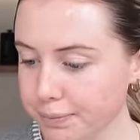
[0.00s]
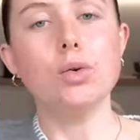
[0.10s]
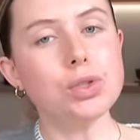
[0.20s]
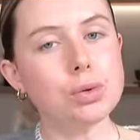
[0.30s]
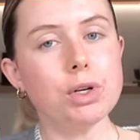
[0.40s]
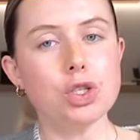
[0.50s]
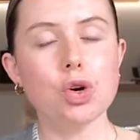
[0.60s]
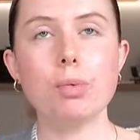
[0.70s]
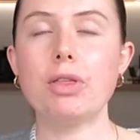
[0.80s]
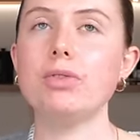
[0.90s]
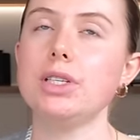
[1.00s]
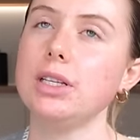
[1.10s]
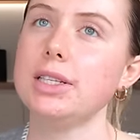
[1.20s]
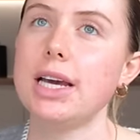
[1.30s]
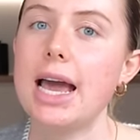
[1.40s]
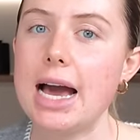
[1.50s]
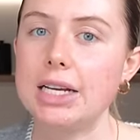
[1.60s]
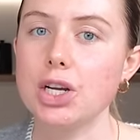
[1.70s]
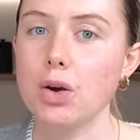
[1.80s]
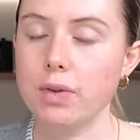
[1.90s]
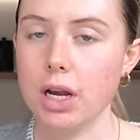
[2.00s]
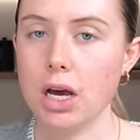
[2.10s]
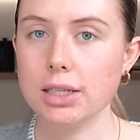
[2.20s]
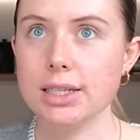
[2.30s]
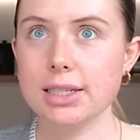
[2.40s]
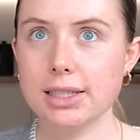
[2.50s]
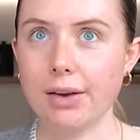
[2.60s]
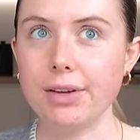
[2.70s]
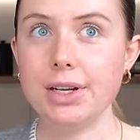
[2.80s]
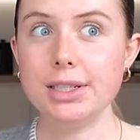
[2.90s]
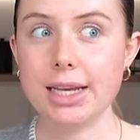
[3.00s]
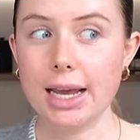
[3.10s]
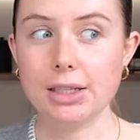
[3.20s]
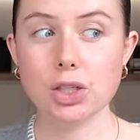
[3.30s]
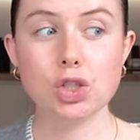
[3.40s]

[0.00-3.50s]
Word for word: I also want to talk about the results that I had over the last seven days.